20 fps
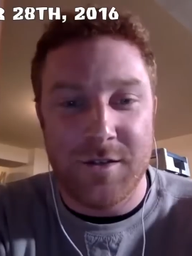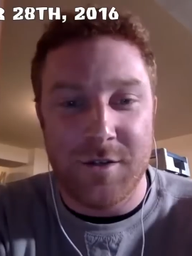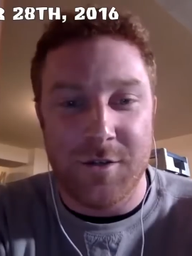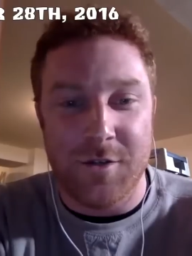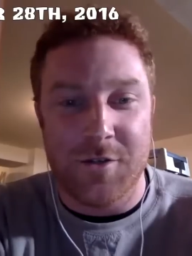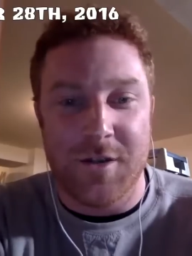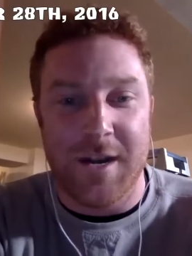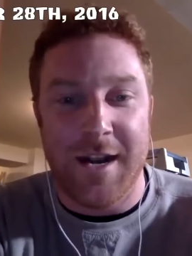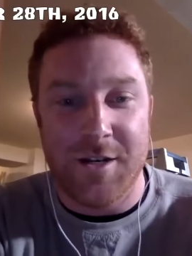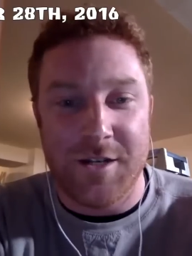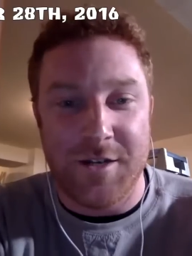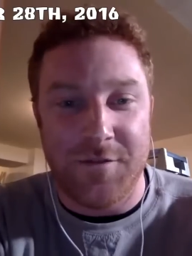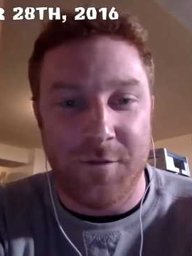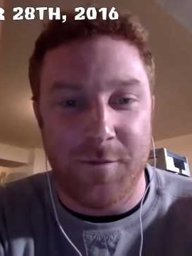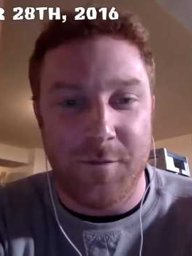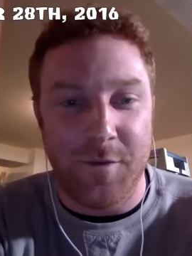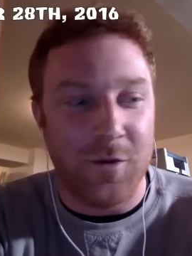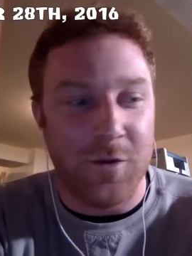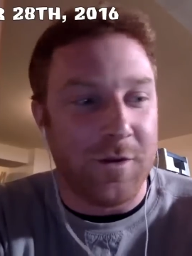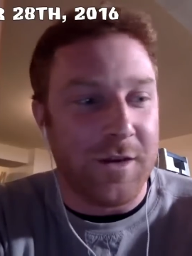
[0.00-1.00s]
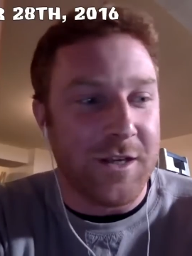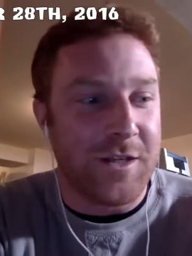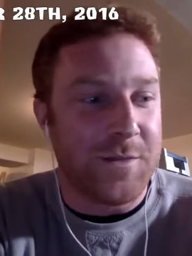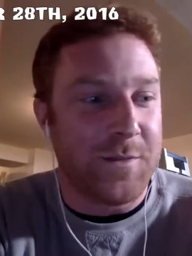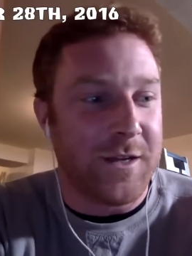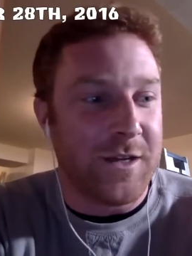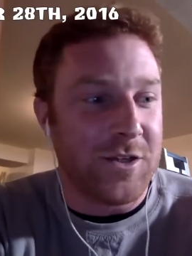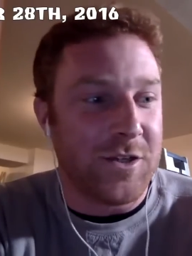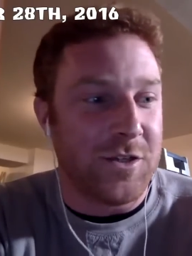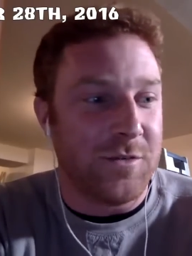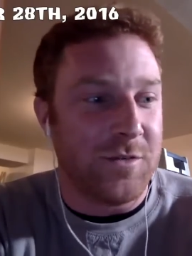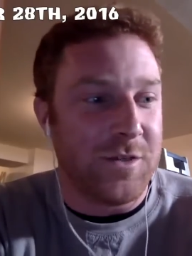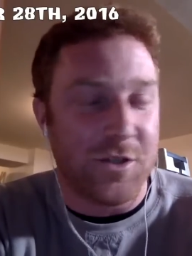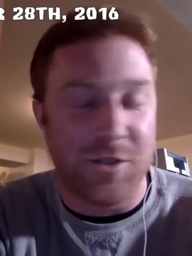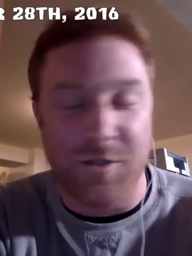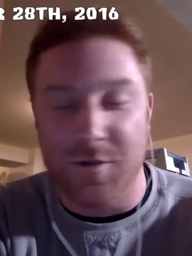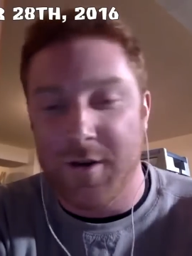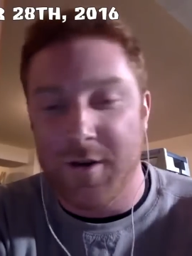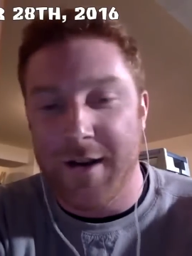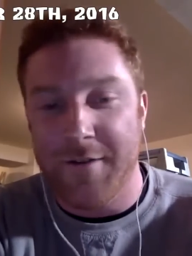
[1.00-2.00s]
your strategy for boot list, because you've
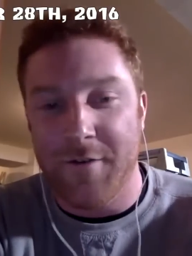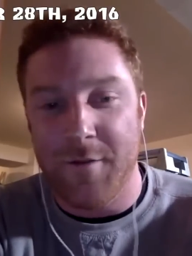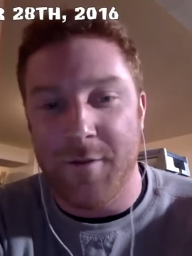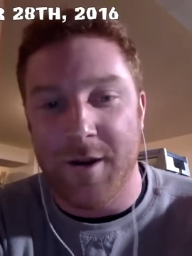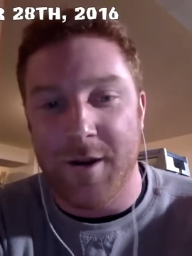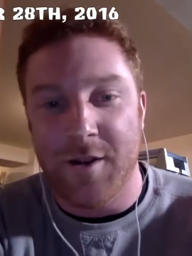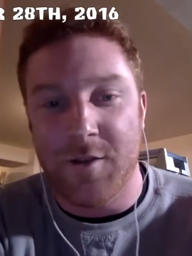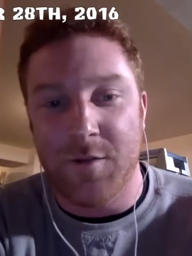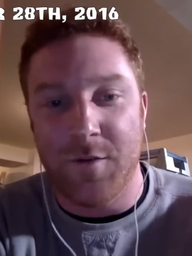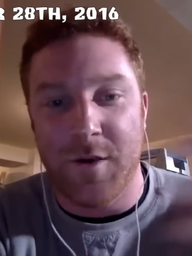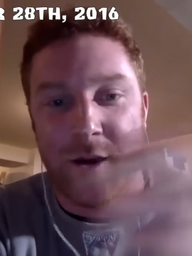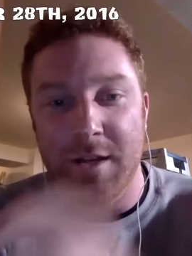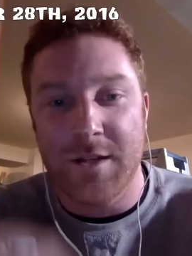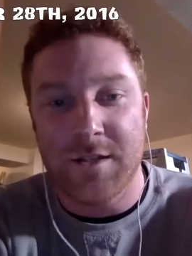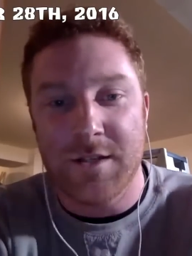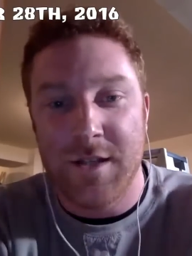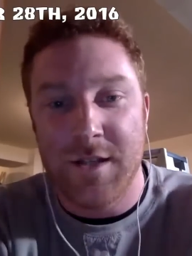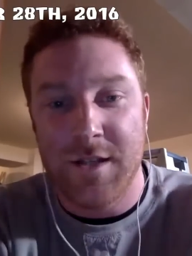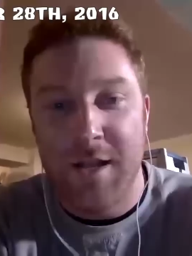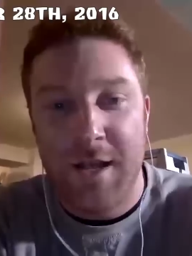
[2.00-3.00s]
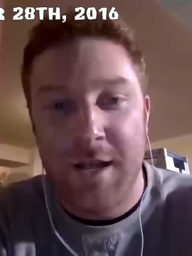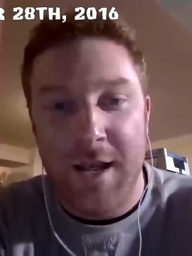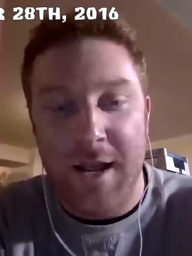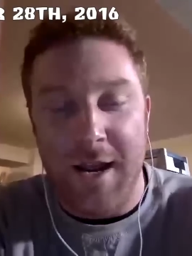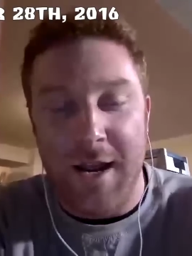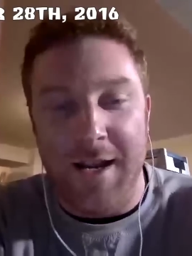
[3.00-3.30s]
destroyed everybody twice. And I